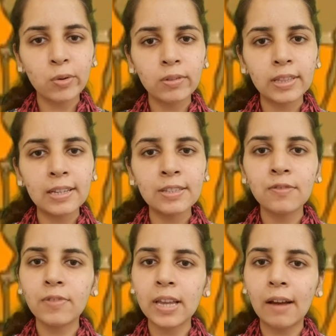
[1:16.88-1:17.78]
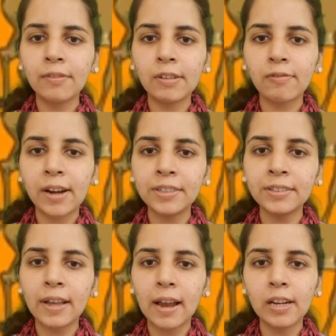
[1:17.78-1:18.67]
on these, we have
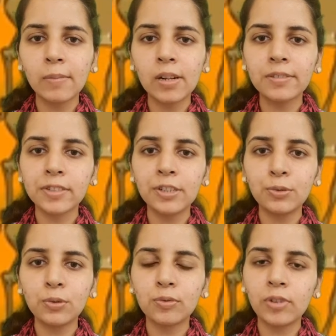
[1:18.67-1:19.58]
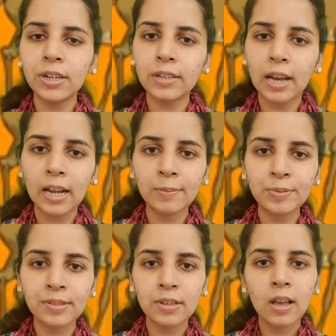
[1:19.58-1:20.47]
divided animals into three
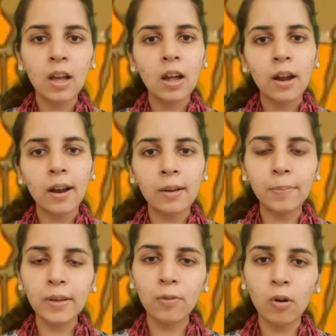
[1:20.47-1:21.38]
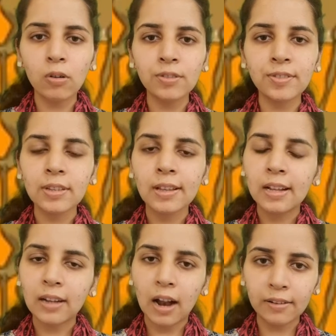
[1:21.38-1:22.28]
types: herbivores,
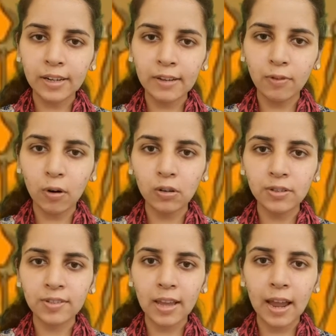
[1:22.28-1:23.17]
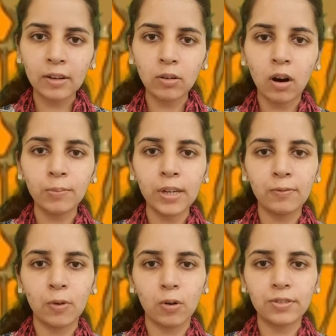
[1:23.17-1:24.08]
carnivores and
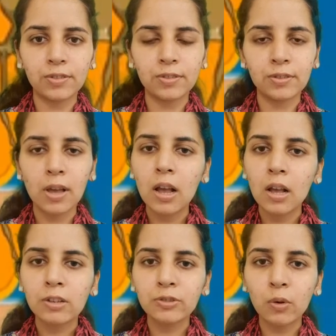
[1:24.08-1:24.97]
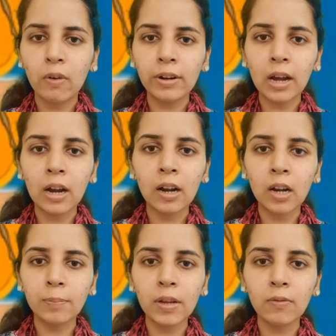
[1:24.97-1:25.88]
omnivores. So what are
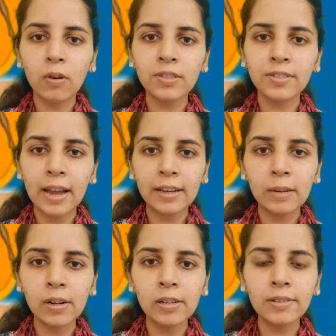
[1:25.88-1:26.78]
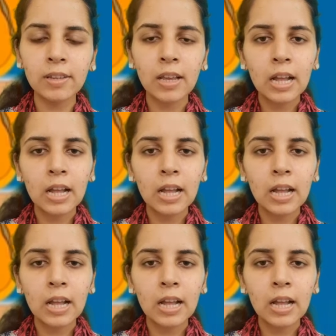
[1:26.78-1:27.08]
herbivores animals?